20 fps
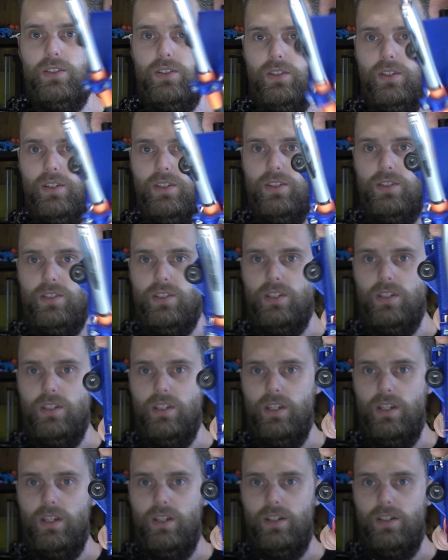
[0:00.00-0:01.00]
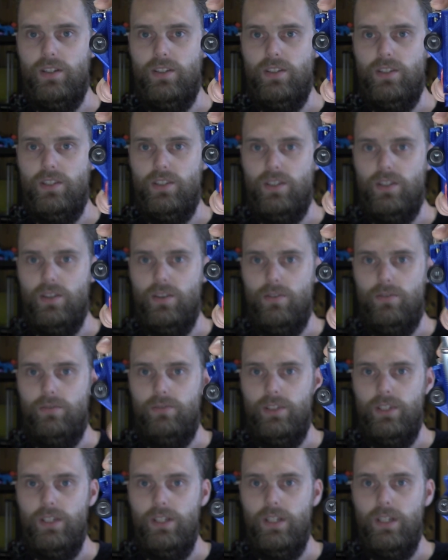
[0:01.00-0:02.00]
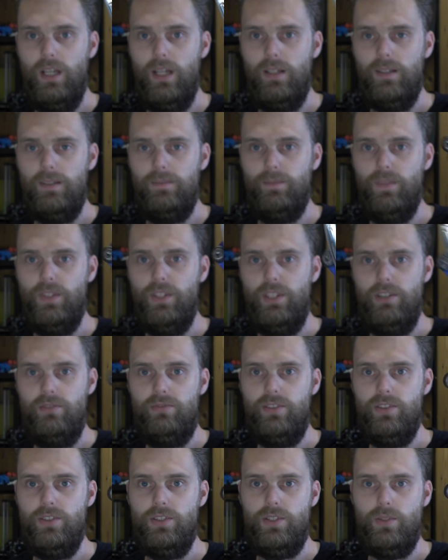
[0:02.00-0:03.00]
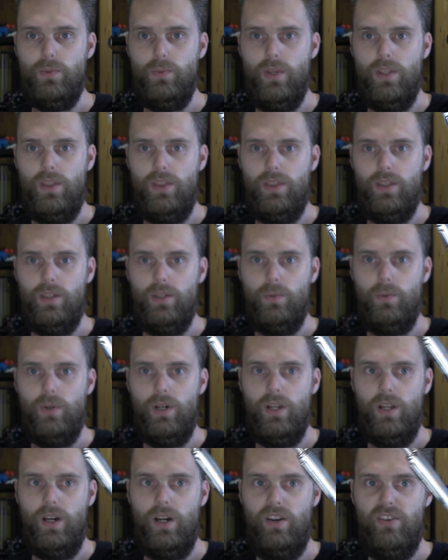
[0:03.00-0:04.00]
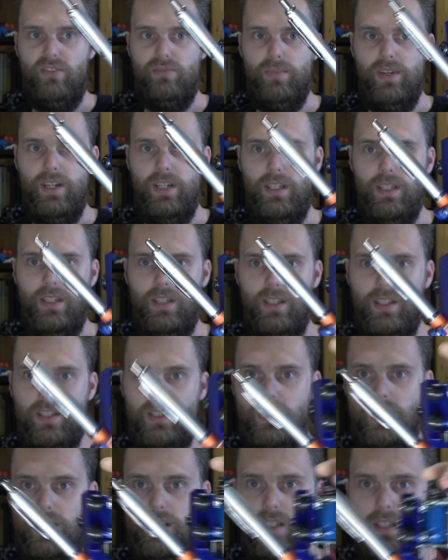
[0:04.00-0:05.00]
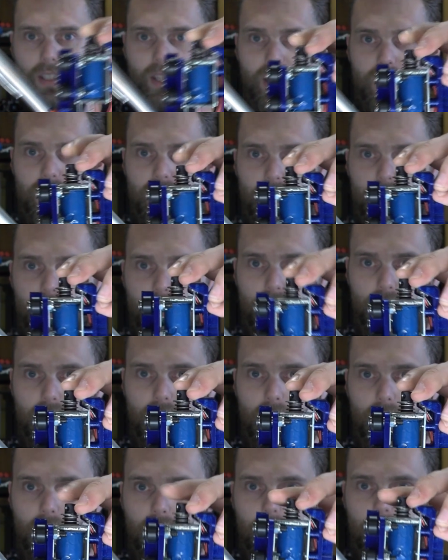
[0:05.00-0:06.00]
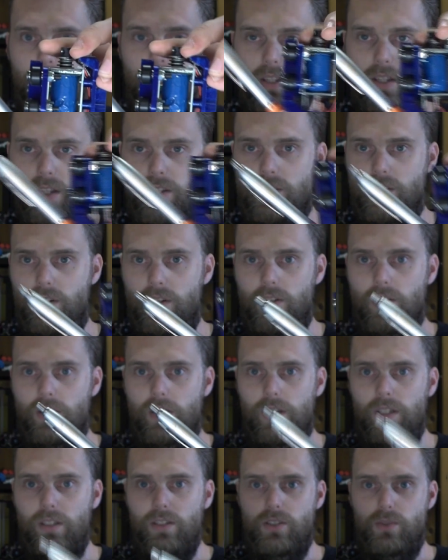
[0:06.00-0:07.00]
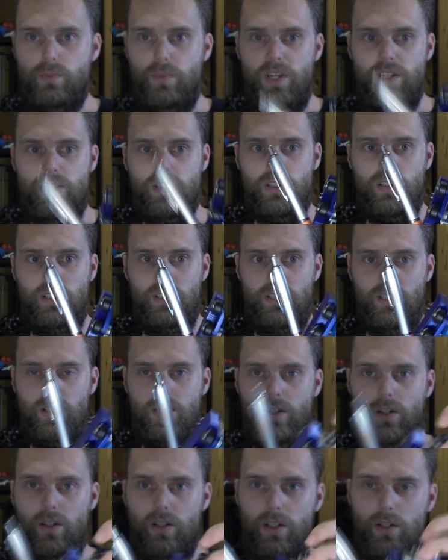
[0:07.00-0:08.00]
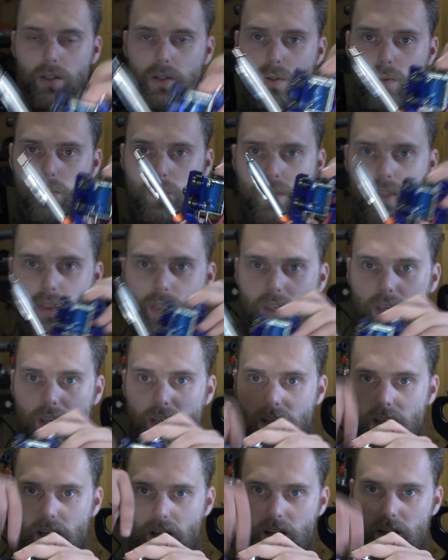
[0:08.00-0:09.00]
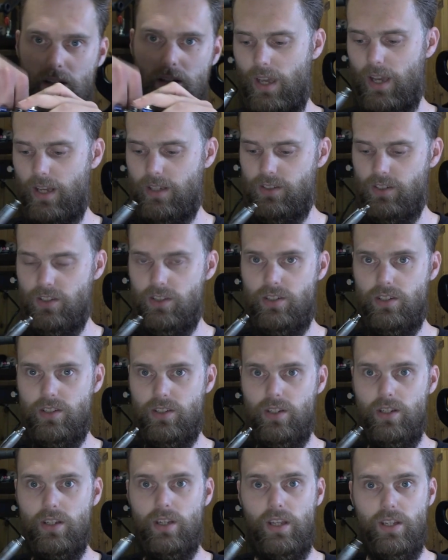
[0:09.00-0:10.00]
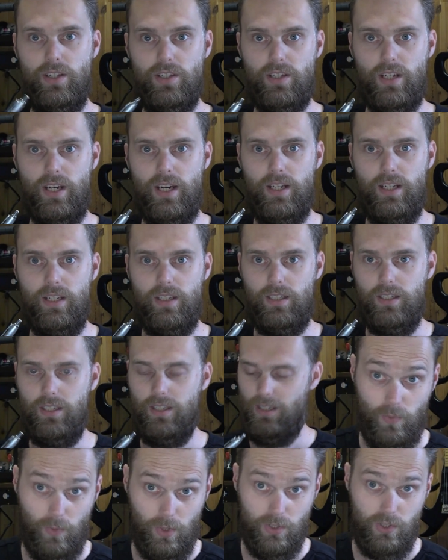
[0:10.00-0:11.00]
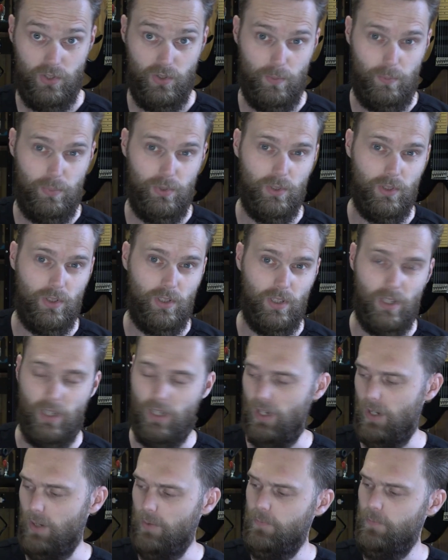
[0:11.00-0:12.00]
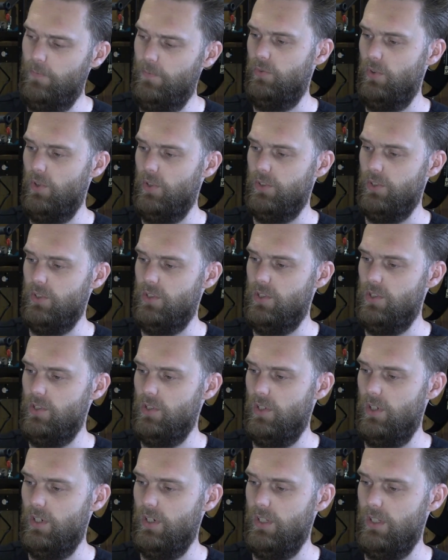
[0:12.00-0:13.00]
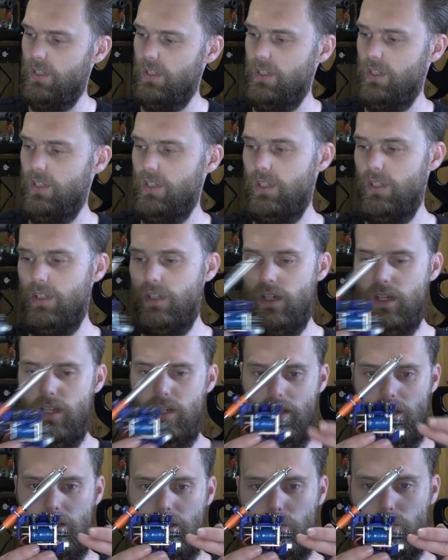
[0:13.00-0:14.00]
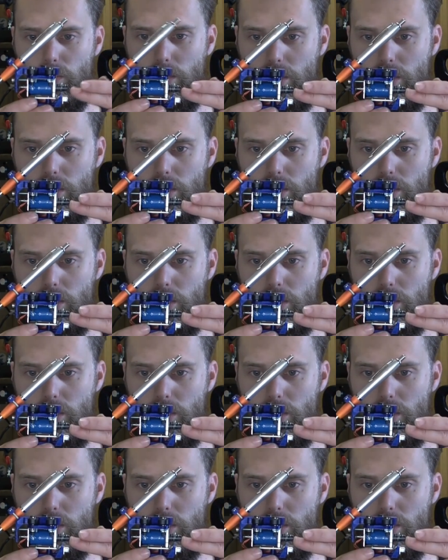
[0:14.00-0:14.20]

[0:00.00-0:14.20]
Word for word: you can see here, these three. And the difference with the one I've made is that it has a solenoid. A solenoid is basically a coil with a axis inside it. Once you put voltage on it, then it will